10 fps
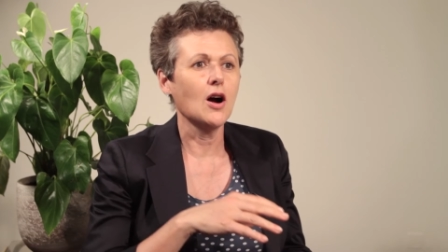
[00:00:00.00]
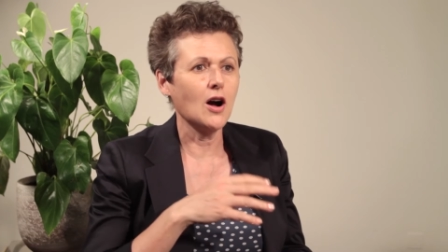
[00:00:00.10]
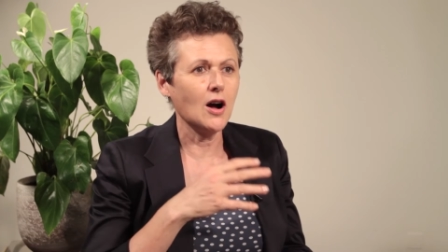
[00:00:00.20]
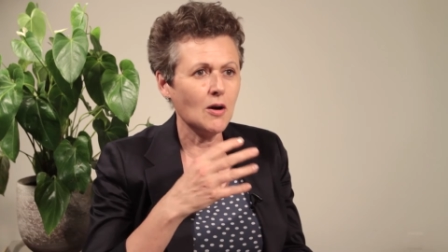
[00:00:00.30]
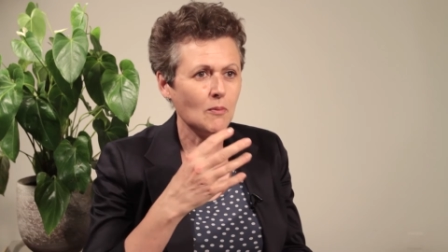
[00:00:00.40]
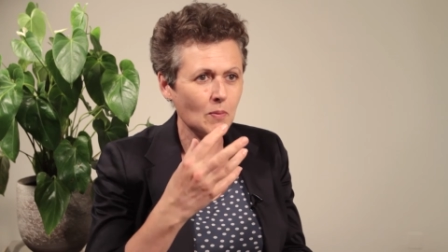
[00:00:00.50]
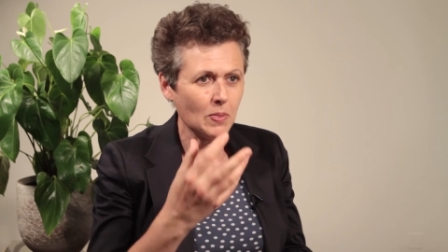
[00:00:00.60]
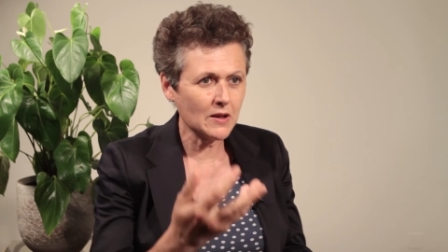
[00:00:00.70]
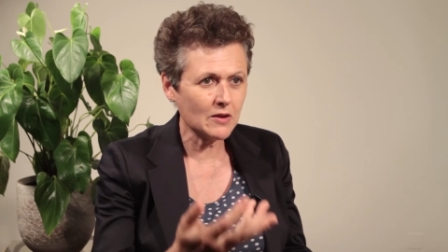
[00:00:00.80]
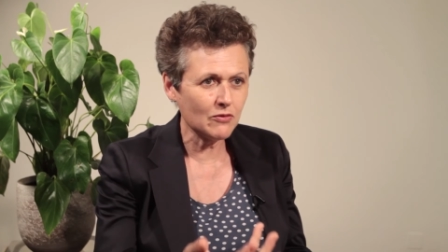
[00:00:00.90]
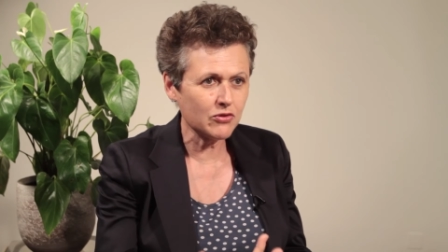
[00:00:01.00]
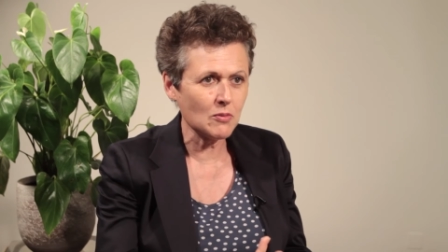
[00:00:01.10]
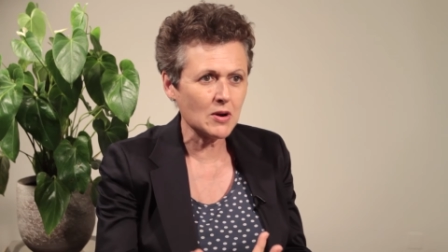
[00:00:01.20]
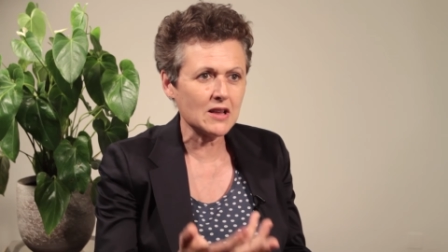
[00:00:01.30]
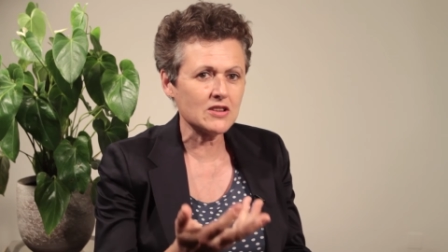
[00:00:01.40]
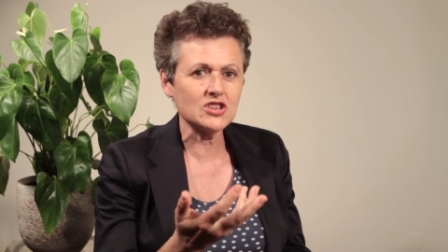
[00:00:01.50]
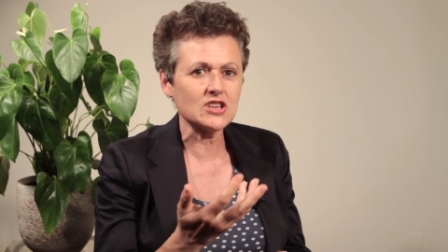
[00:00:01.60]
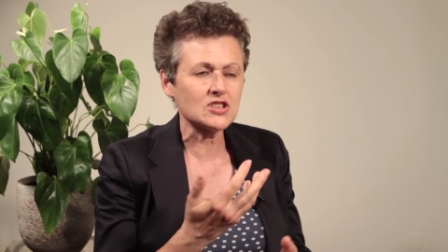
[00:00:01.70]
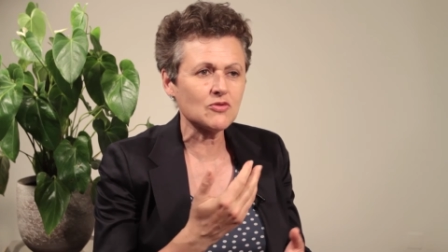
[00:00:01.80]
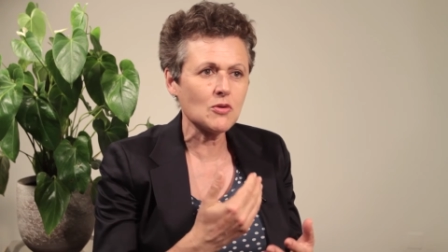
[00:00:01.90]
um, from a,
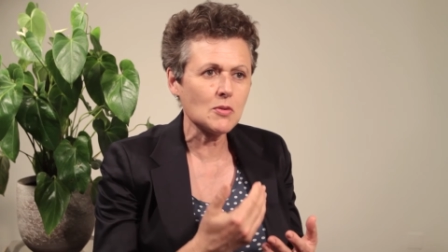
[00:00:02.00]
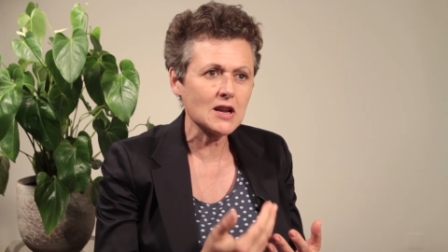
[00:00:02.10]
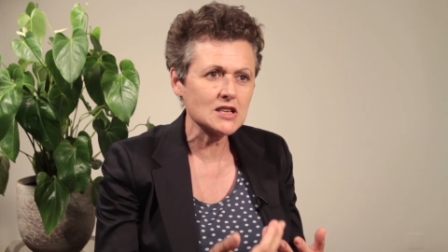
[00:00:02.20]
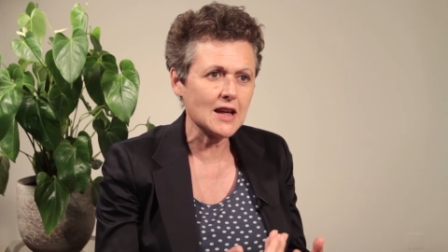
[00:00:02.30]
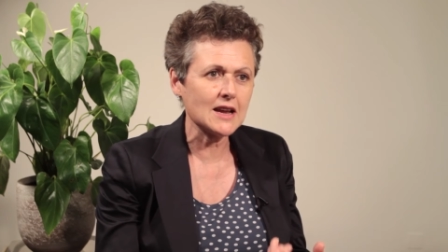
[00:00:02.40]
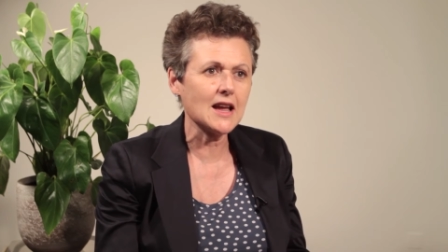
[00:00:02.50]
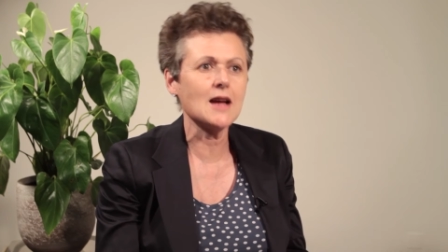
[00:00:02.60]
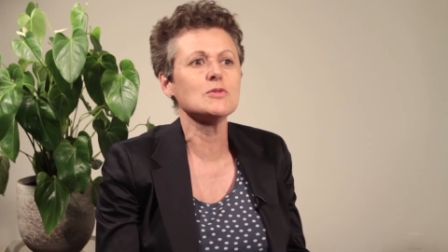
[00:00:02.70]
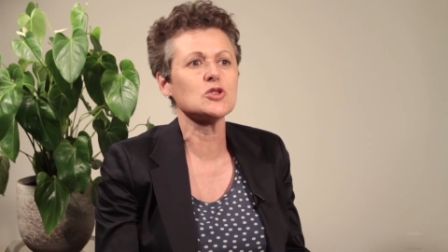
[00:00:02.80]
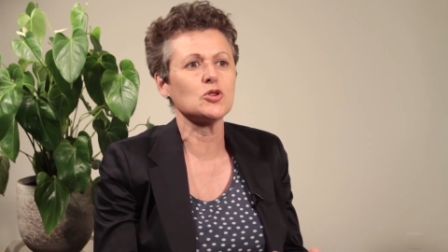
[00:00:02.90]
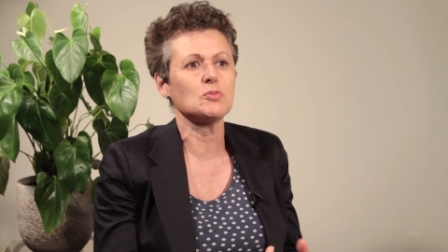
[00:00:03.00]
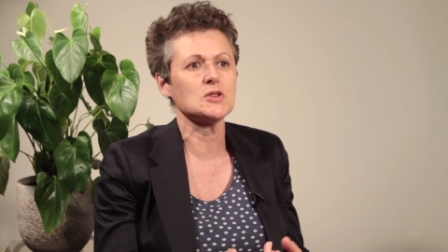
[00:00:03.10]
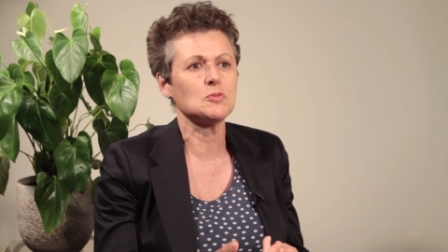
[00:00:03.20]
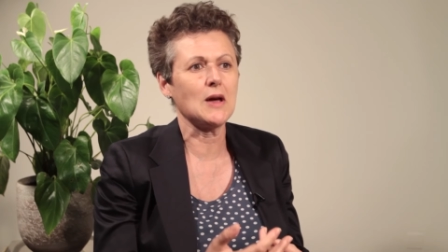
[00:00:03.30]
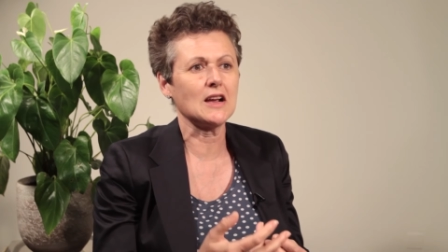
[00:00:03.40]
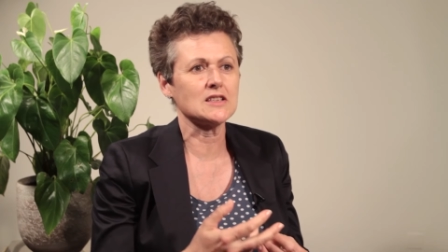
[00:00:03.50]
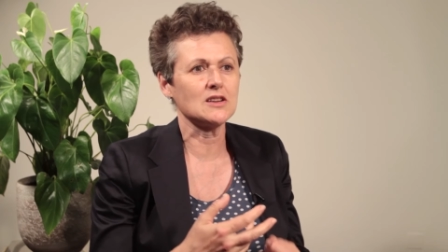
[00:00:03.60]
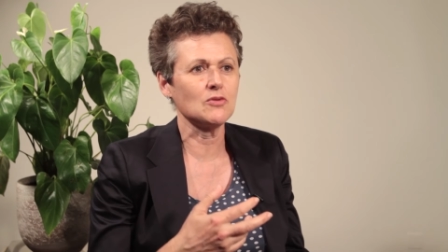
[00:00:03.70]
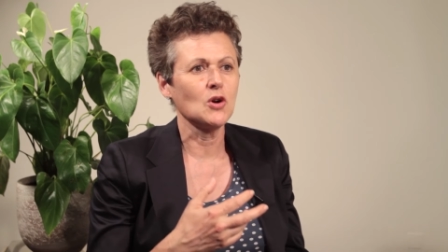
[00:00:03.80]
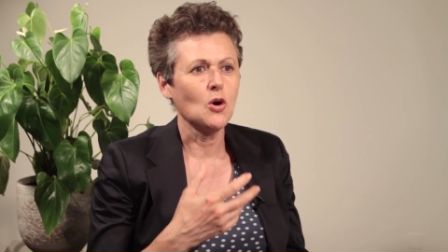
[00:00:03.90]
just from an underlying chemistry
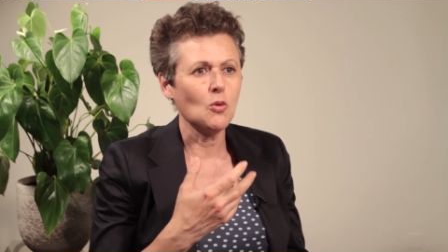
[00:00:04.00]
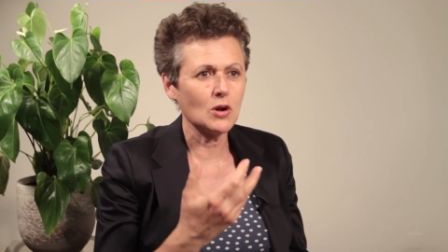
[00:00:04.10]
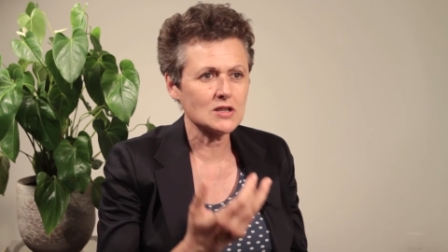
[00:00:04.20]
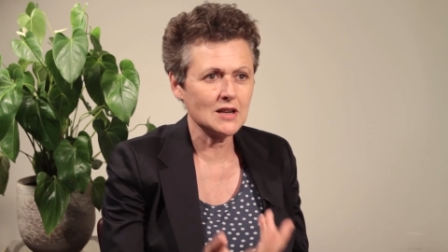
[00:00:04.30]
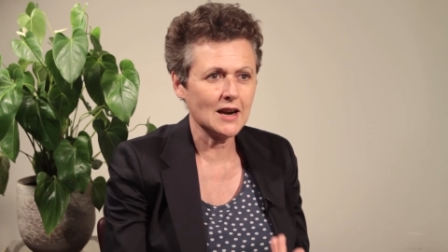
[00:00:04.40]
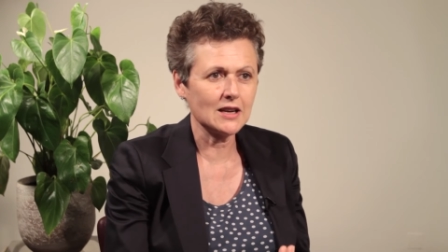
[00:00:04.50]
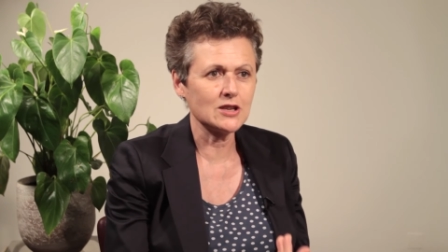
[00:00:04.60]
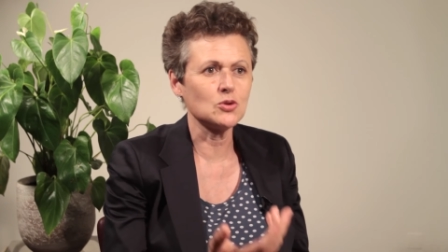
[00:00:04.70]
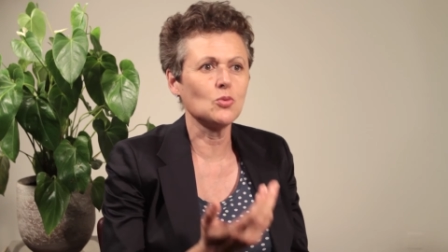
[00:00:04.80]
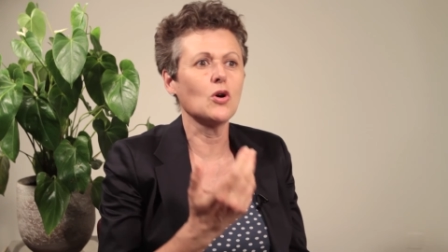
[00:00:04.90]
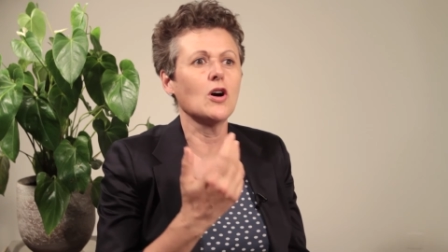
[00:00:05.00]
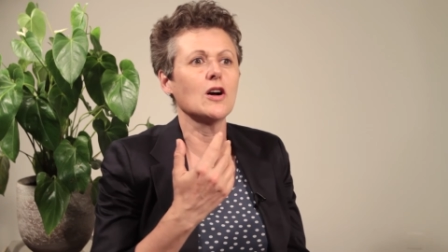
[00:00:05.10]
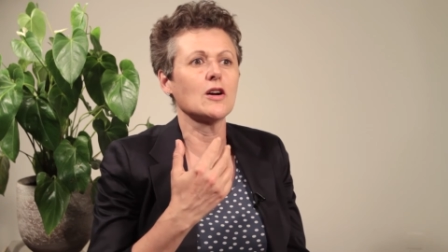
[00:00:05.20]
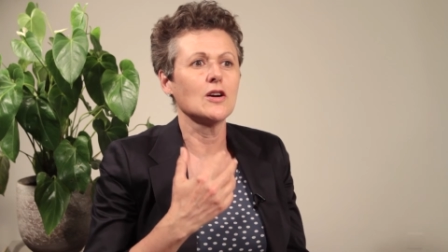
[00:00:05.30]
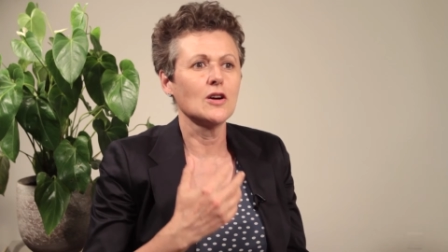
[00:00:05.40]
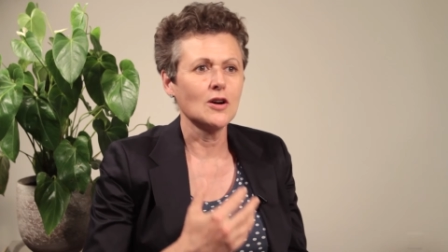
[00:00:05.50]
perspective, what's likely to work,